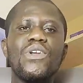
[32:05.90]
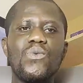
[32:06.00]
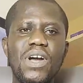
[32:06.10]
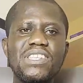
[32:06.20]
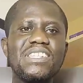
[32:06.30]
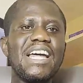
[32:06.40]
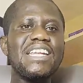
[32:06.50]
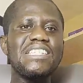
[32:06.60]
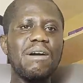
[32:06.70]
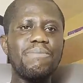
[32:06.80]
Once that
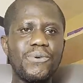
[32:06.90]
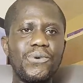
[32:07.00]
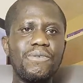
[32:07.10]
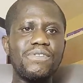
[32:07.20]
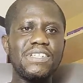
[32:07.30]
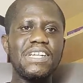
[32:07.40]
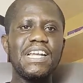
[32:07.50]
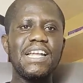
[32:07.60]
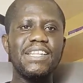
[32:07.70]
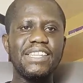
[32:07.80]
is approved,
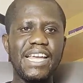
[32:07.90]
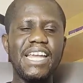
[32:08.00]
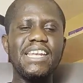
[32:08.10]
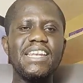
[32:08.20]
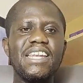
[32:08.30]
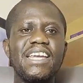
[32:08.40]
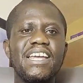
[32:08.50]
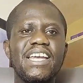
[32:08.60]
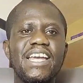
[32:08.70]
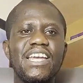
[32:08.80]
then
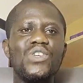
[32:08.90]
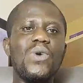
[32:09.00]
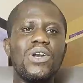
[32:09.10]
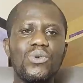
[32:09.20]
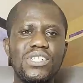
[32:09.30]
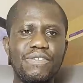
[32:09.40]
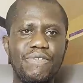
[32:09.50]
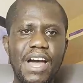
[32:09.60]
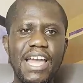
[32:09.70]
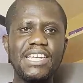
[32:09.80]
you are
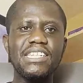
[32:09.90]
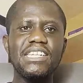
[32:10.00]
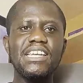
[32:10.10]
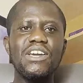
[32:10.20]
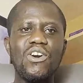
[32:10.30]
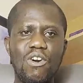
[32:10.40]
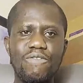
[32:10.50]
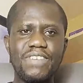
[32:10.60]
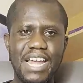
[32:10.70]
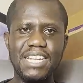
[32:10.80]
notified
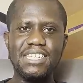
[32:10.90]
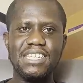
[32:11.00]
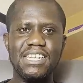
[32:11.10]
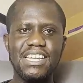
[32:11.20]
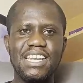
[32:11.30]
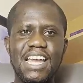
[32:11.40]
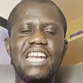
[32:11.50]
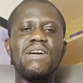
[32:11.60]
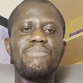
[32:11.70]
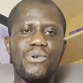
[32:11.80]
of that
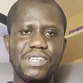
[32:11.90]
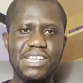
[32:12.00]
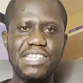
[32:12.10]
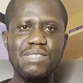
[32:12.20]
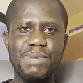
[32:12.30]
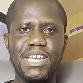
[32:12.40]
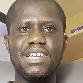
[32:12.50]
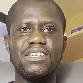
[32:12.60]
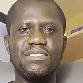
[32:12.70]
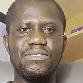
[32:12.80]
and the processes
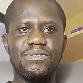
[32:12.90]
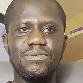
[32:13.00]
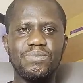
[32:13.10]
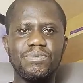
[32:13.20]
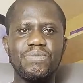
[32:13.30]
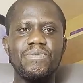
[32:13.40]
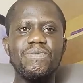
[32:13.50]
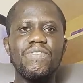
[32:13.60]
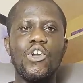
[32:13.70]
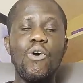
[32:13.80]
begin,
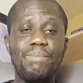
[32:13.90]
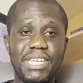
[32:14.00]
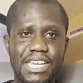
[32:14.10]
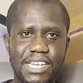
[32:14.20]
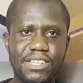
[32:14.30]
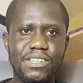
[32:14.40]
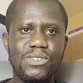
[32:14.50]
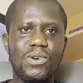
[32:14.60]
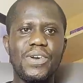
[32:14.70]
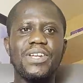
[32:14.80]
or begin,
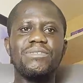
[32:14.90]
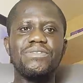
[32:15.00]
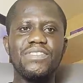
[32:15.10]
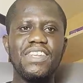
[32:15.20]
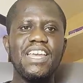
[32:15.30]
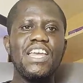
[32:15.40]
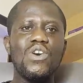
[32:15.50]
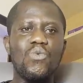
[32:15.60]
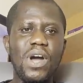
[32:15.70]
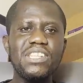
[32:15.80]
sorry.
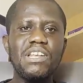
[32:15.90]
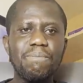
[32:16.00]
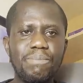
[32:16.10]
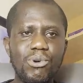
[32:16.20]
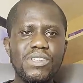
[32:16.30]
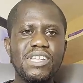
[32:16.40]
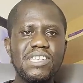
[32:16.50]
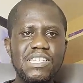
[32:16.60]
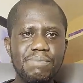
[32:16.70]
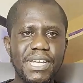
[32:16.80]
Once the
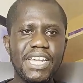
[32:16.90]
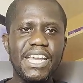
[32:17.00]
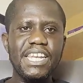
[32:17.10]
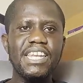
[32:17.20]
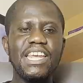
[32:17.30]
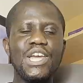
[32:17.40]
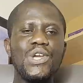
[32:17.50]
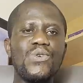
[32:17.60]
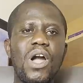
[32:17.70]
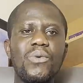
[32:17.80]
processes begin,
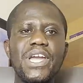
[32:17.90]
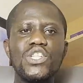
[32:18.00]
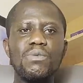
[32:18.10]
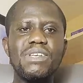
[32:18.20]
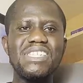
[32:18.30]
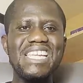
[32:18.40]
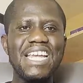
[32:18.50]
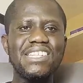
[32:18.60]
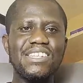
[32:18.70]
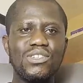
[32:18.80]
you are going to be
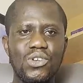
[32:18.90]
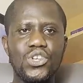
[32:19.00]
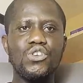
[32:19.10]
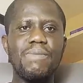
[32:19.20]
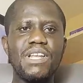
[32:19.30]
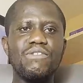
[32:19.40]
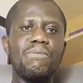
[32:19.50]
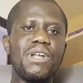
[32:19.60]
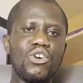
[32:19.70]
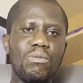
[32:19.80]
sent document
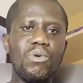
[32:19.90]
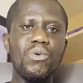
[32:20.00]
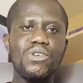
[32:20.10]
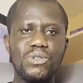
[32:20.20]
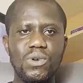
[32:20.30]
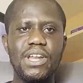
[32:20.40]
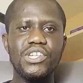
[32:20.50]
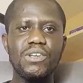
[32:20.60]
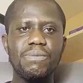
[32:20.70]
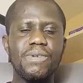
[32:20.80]
from the Commonwealth
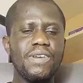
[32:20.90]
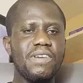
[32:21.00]
Scholarship,